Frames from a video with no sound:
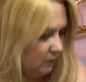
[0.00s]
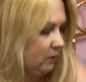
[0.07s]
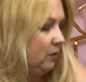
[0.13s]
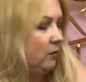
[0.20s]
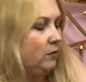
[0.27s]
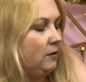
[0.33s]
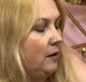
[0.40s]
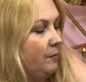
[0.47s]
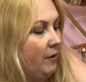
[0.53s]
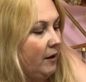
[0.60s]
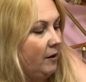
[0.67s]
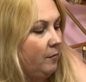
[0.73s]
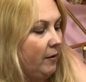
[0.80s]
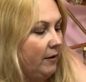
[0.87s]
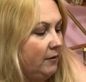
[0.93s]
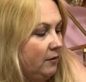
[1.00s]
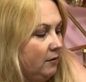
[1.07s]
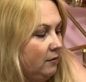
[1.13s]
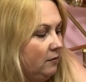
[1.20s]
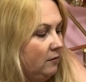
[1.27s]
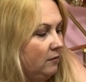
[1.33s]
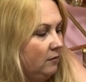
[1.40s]
So is that any better?
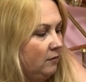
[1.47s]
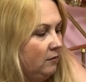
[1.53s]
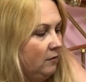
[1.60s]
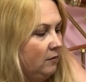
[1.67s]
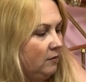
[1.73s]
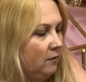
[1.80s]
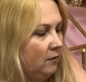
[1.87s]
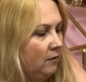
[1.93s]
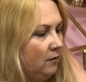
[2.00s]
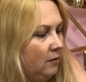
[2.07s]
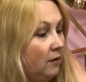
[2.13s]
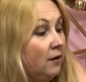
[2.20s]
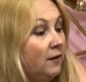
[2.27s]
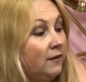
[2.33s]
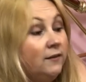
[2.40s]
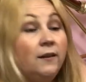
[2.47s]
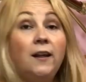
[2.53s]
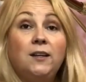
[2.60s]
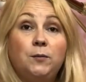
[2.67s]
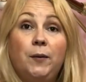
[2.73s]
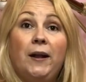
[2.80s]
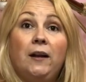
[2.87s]
So
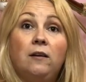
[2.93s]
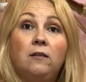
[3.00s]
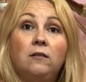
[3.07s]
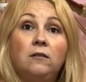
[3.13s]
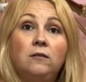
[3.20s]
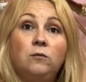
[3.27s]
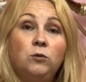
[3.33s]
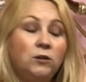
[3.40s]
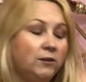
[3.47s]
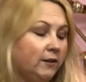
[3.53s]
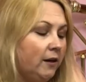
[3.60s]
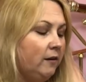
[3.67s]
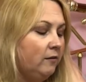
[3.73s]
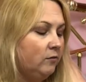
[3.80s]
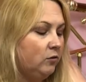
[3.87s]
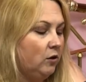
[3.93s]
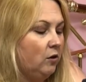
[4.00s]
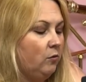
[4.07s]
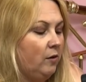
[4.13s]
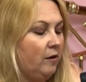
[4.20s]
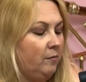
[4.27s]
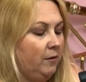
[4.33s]
that's better, would you say?
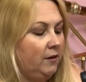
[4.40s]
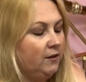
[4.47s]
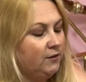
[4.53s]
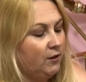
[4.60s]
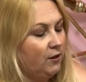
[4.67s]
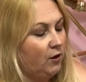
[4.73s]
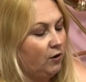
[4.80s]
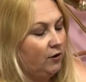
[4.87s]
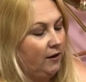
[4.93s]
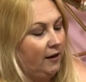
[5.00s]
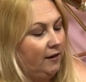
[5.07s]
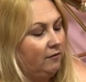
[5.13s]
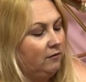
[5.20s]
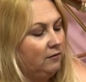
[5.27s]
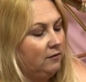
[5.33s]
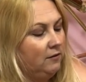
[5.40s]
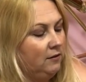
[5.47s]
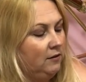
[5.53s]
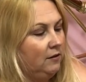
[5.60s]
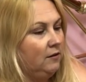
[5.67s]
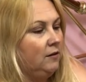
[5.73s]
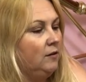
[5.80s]
So I'm gonna turn it on now,
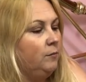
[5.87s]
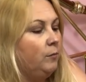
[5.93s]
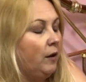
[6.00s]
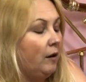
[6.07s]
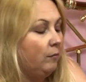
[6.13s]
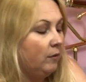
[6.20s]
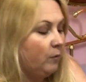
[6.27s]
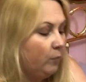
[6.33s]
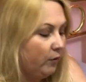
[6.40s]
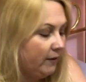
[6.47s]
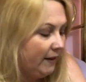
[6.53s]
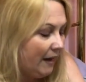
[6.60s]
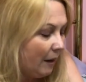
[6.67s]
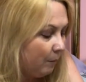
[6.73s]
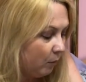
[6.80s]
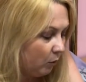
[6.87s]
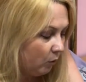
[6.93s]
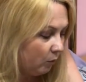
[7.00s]
but I'm gonna bring the app